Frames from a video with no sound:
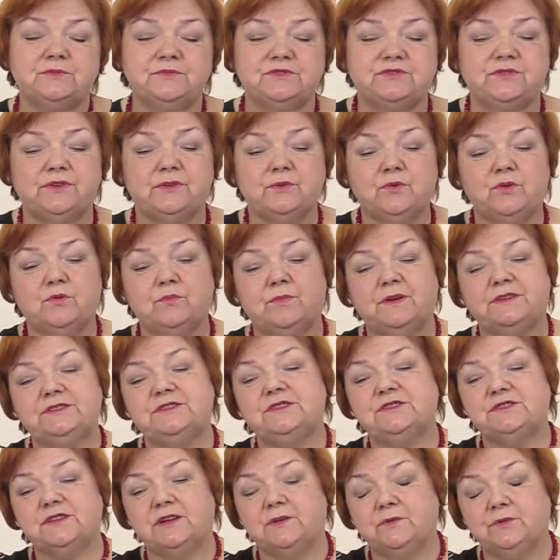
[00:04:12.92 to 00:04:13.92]
It looks
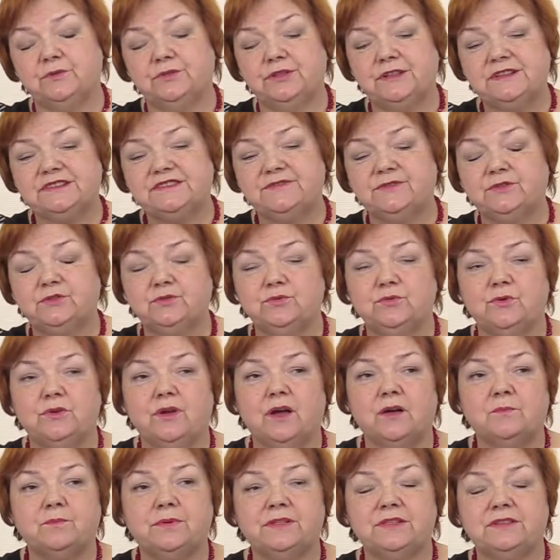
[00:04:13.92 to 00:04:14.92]
very beautiful when the
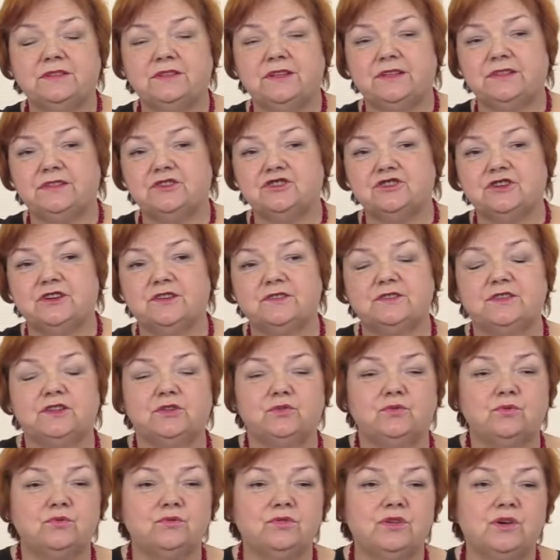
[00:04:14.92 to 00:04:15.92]
skirt itself is
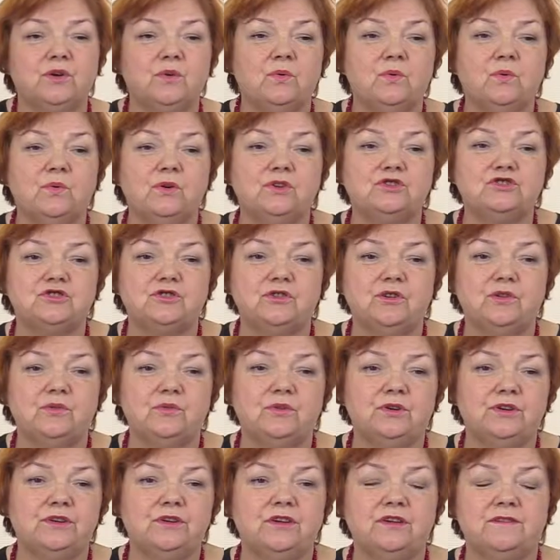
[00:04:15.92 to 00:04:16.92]
bright or with
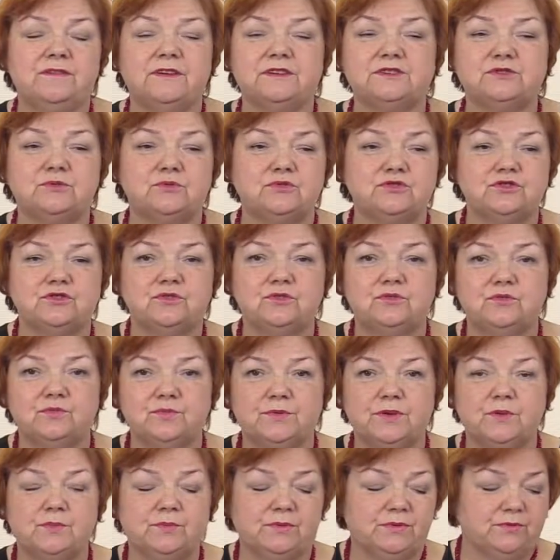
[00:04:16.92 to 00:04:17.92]
ornament and
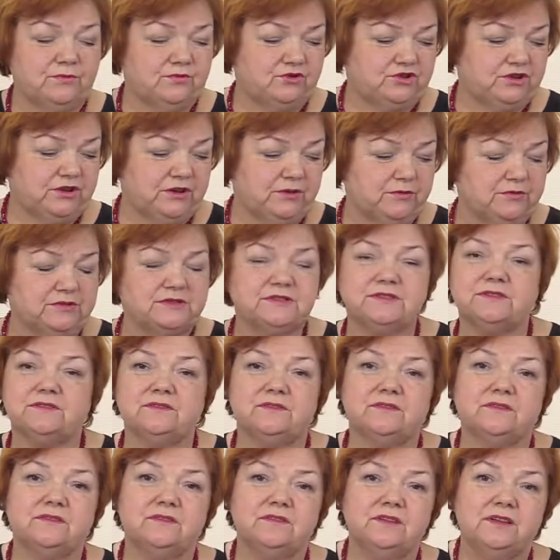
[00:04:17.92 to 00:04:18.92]
the lining is
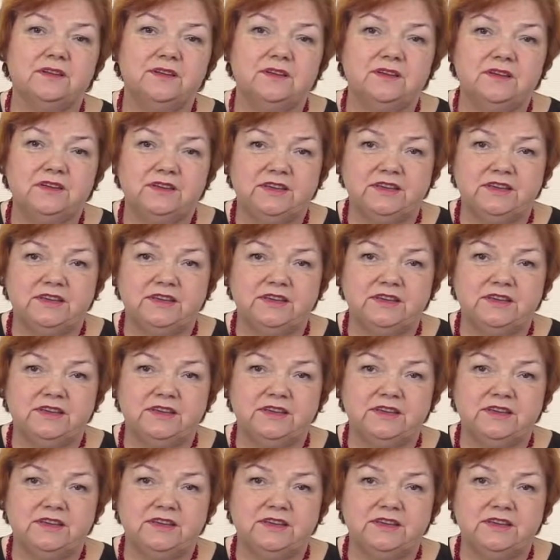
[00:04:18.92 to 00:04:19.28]
single-colored.